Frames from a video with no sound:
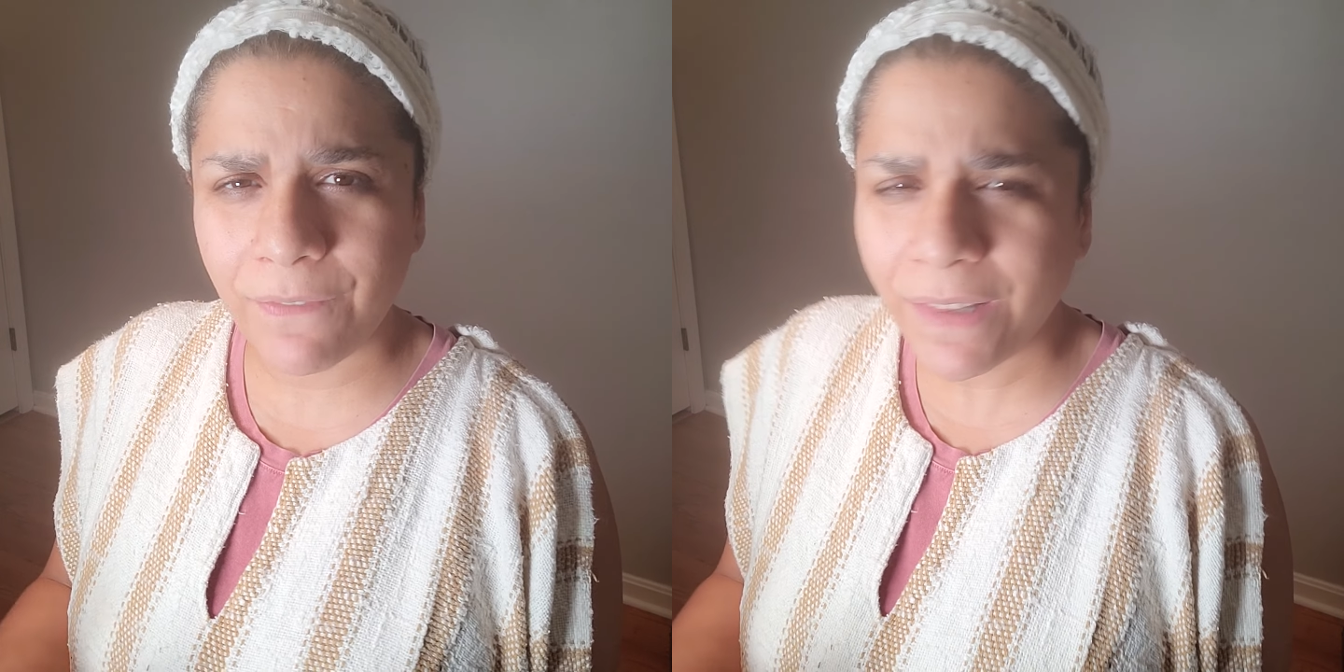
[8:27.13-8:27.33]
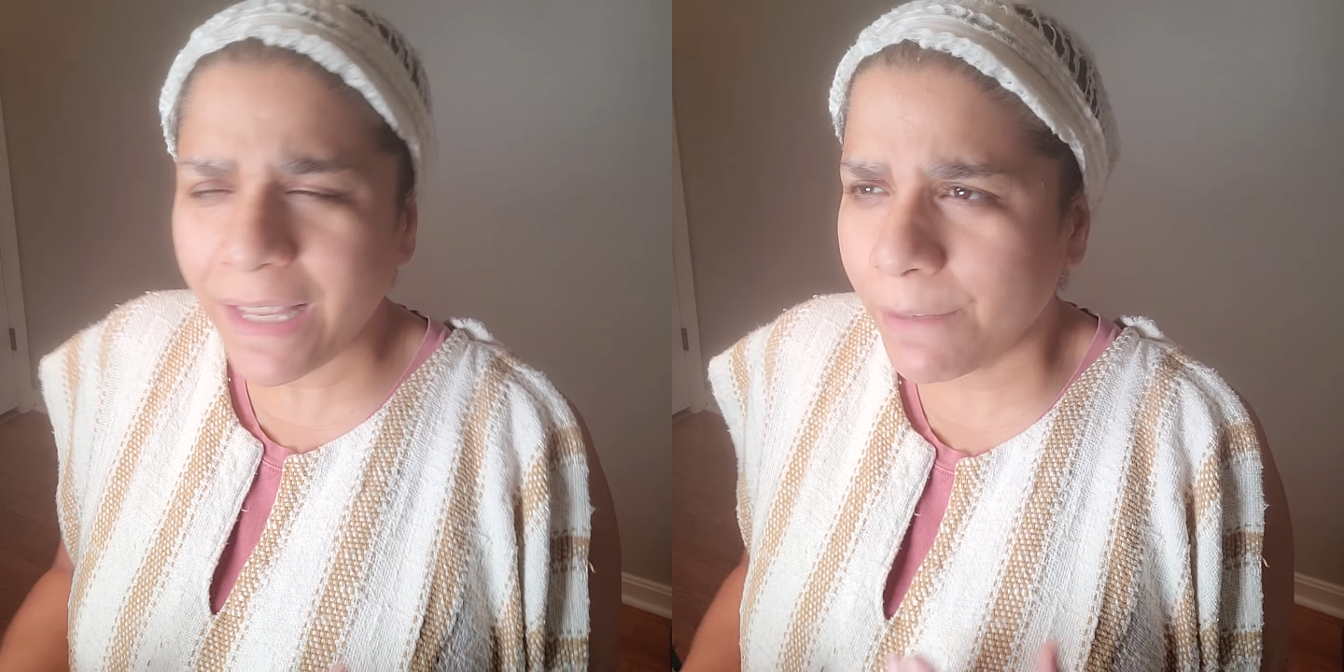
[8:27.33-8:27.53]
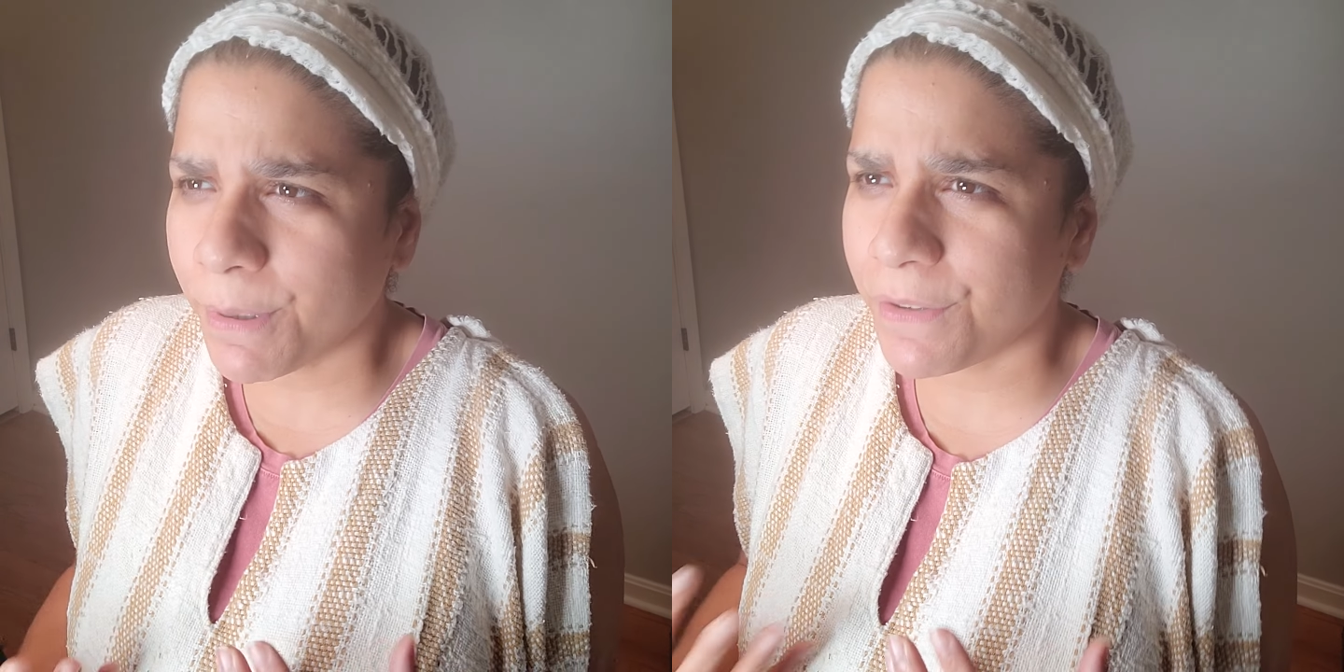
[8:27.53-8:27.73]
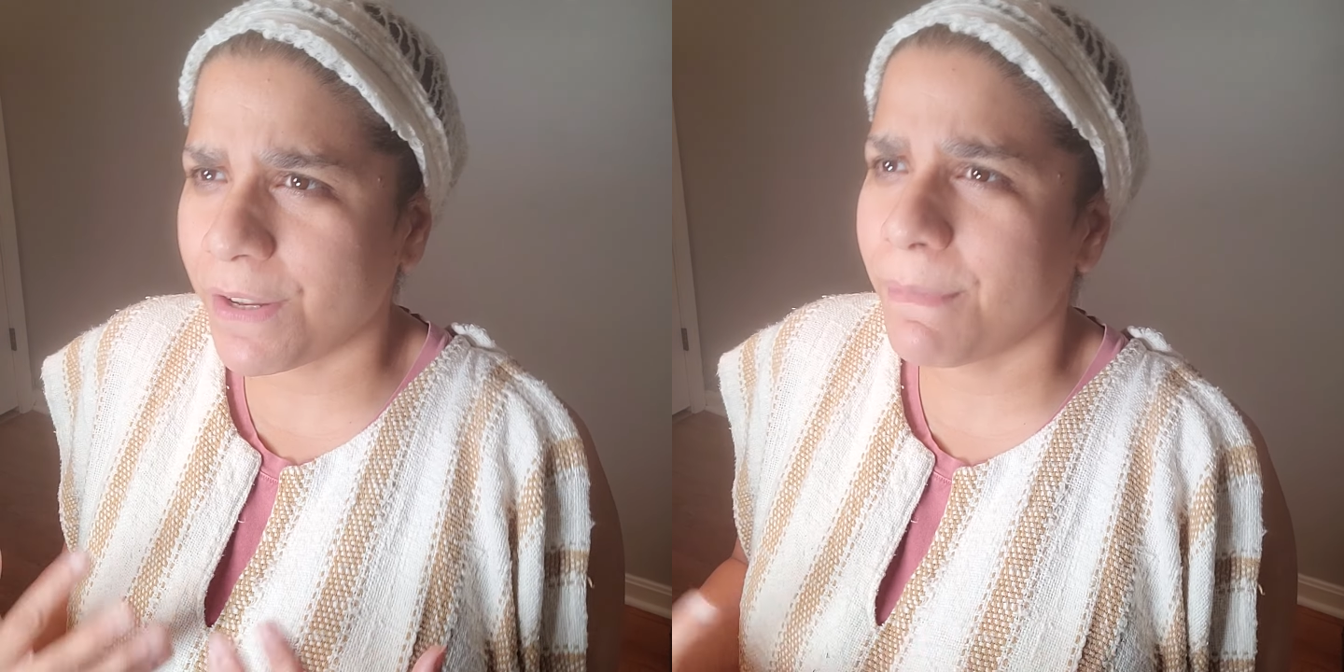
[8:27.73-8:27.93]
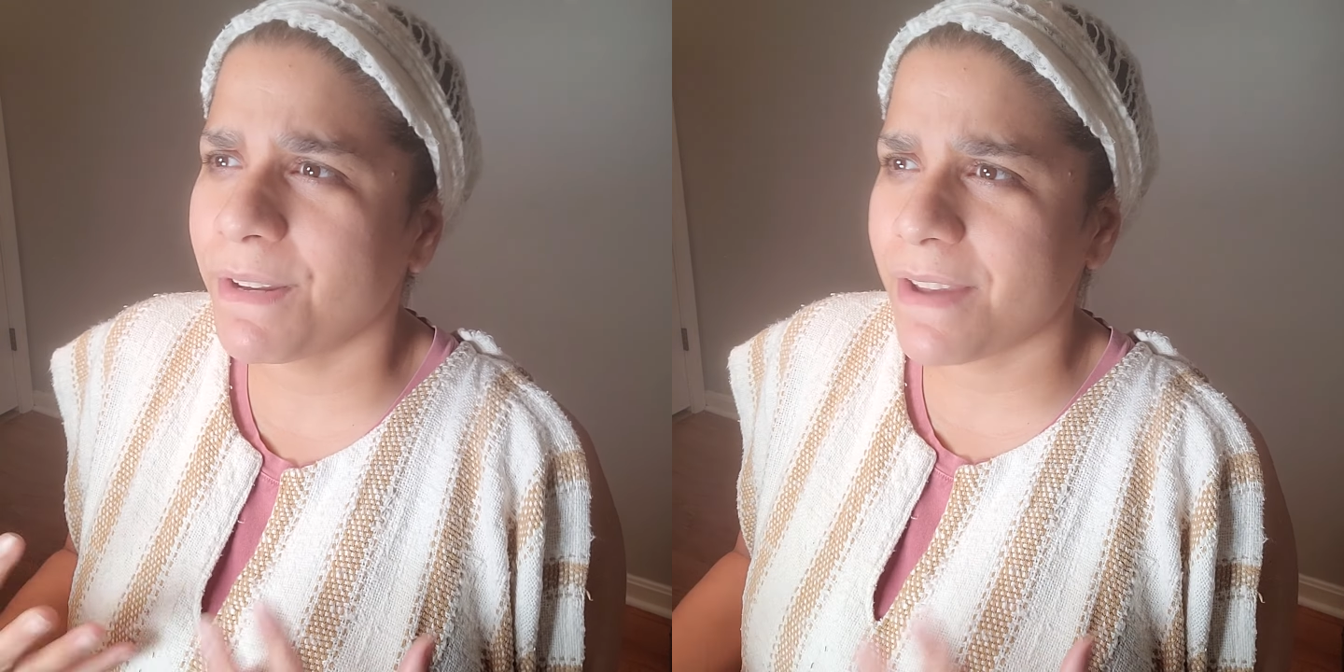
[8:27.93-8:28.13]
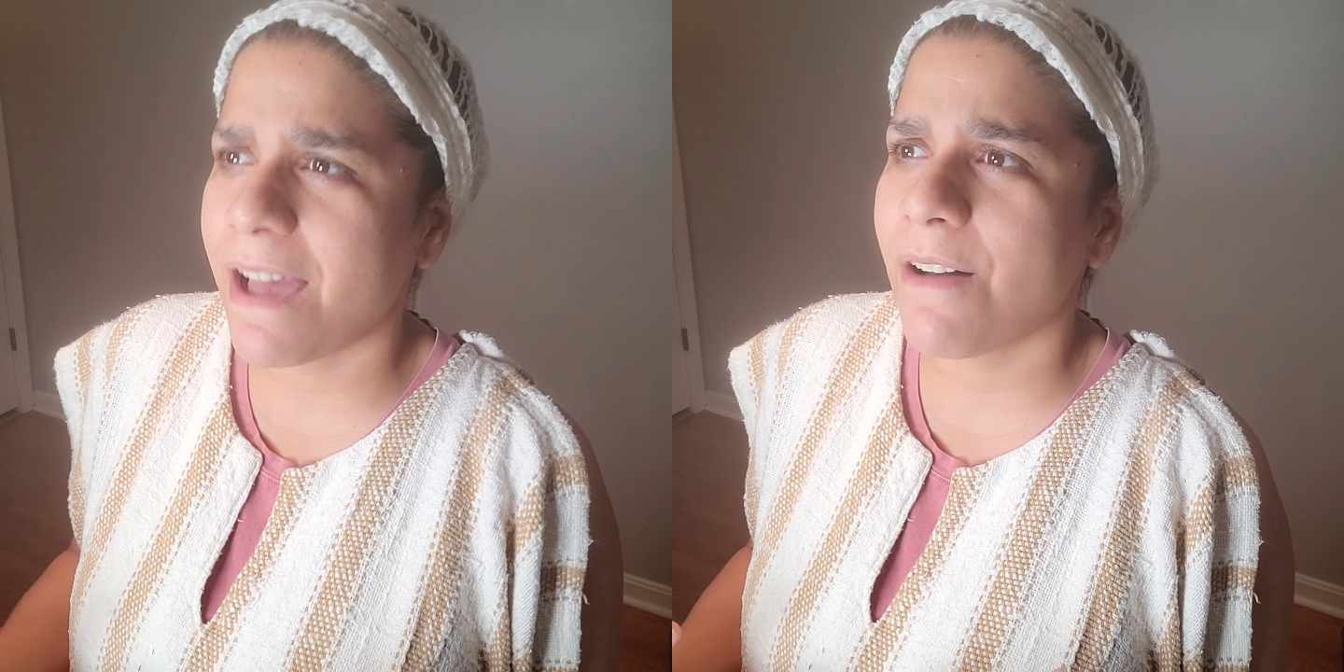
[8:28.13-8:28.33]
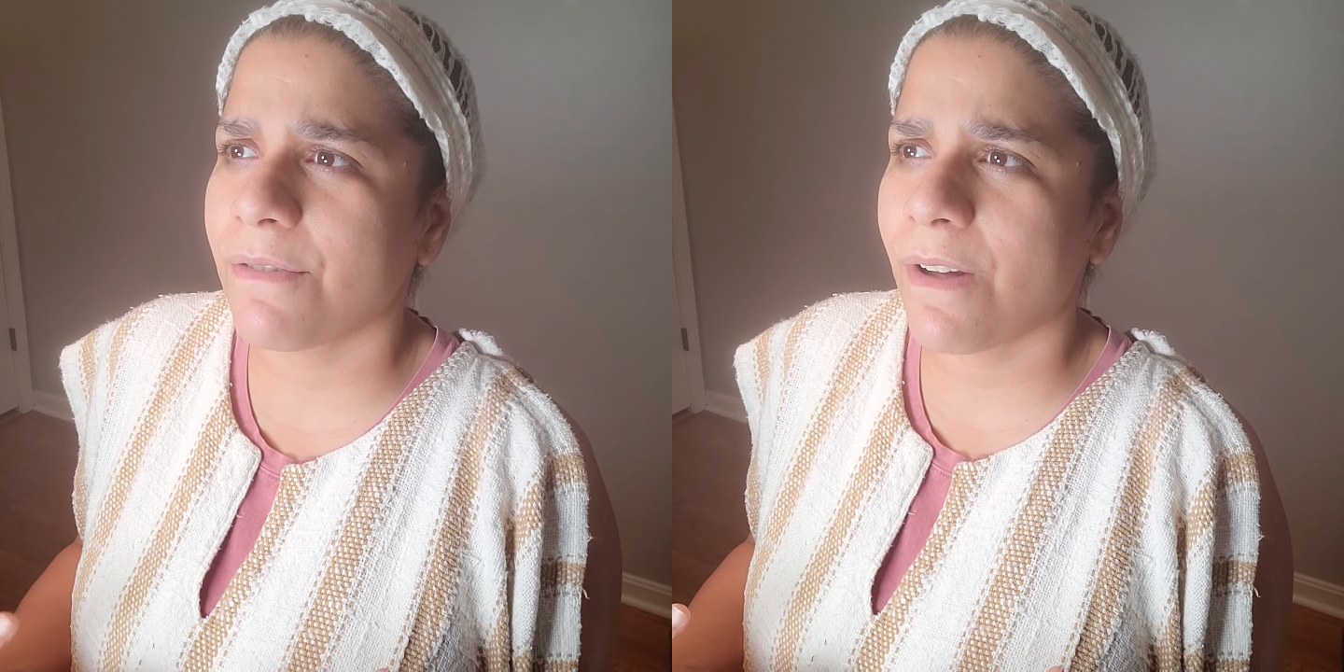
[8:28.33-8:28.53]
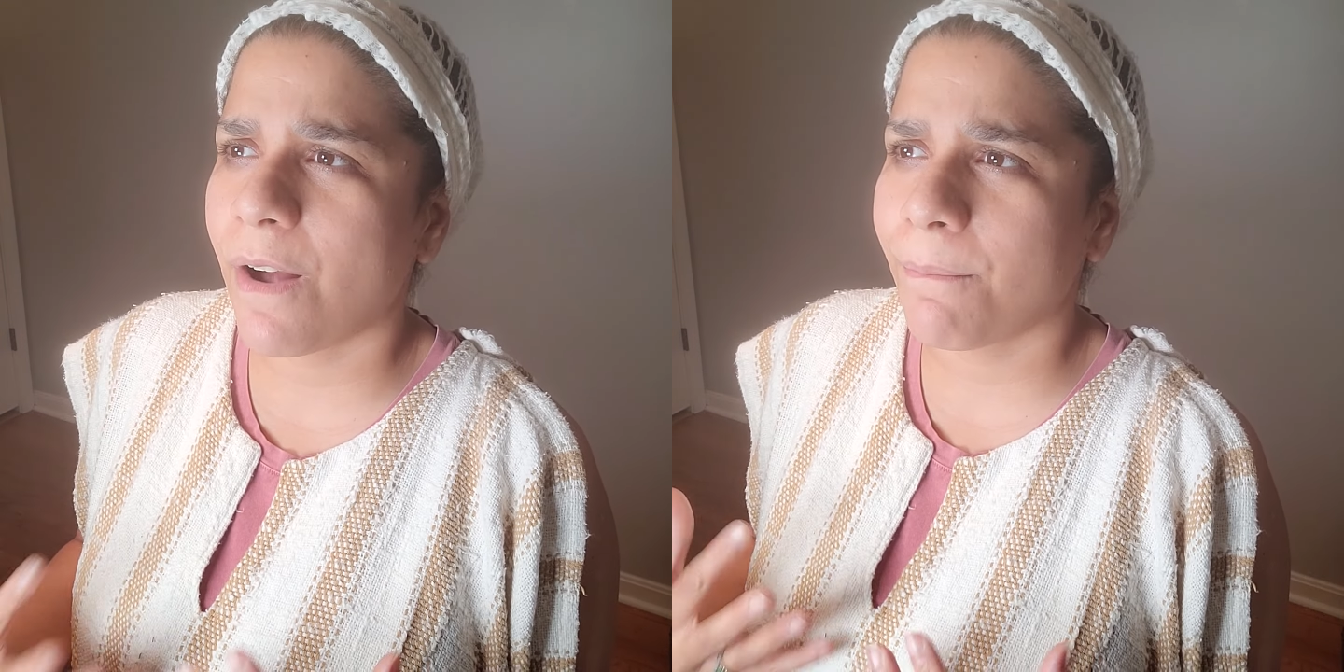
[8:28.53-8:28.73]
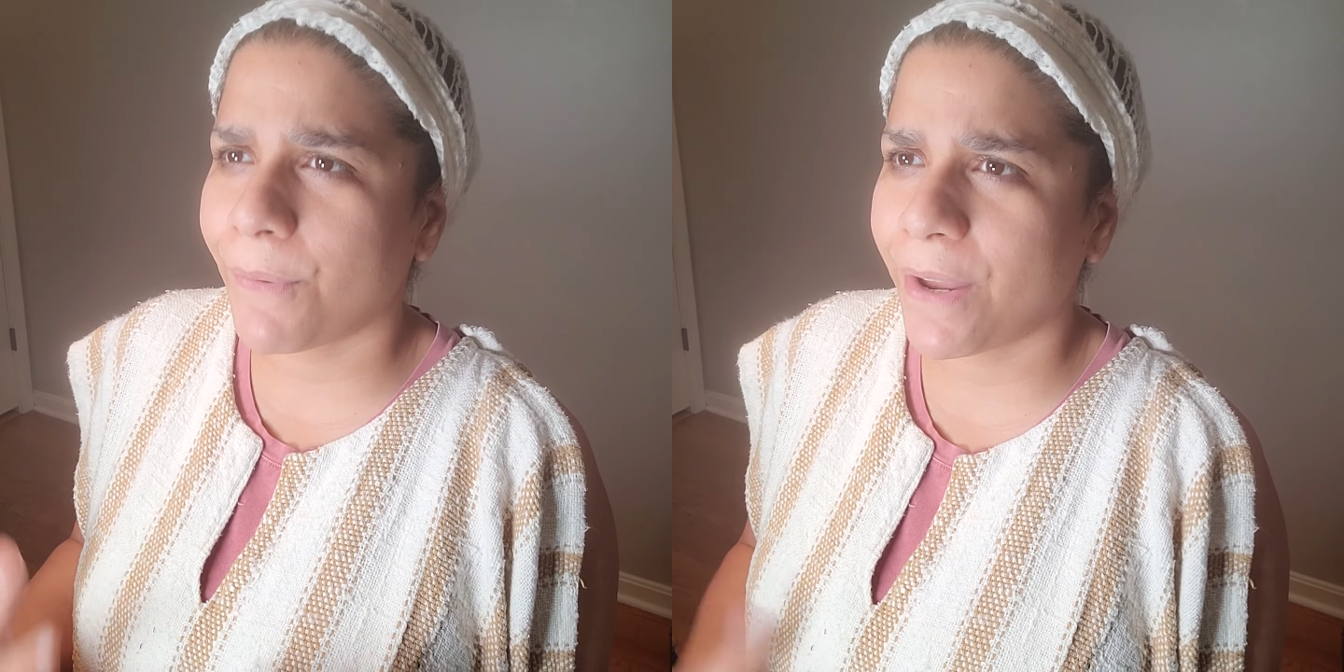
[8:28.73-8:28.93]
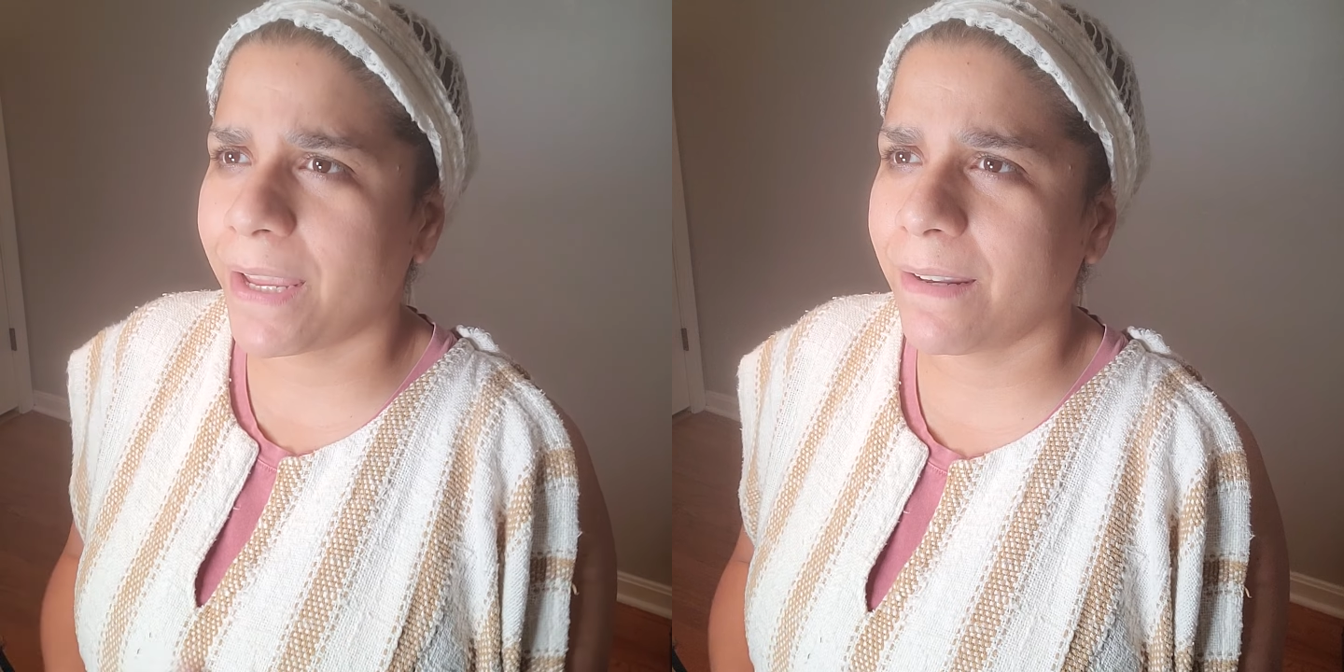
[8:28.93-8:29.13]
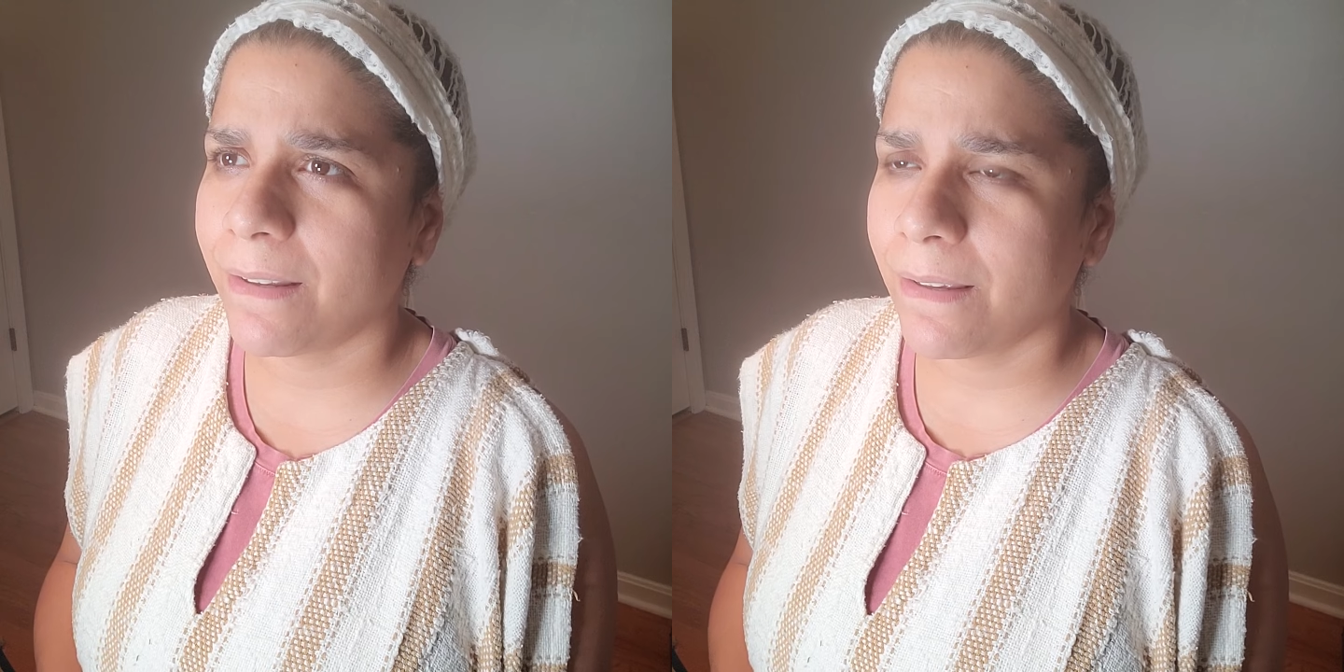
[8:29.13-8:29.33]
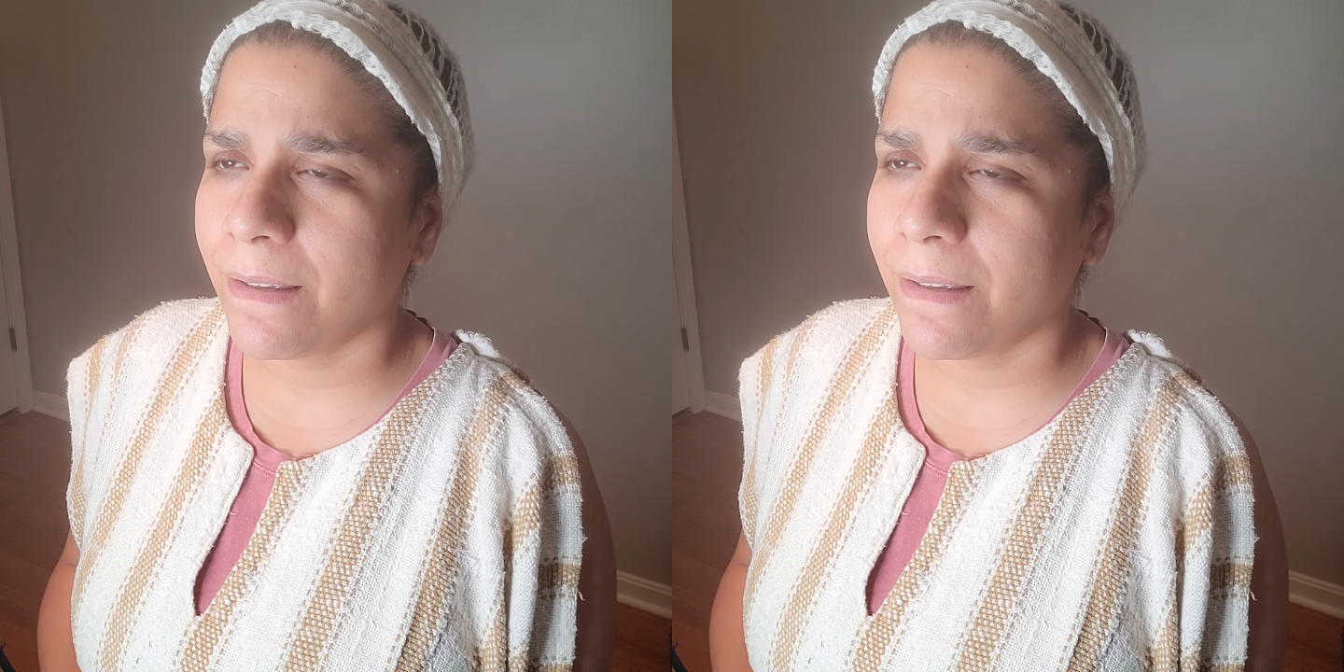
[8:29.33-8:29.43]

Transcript: I feel like we're dumbing down our brain.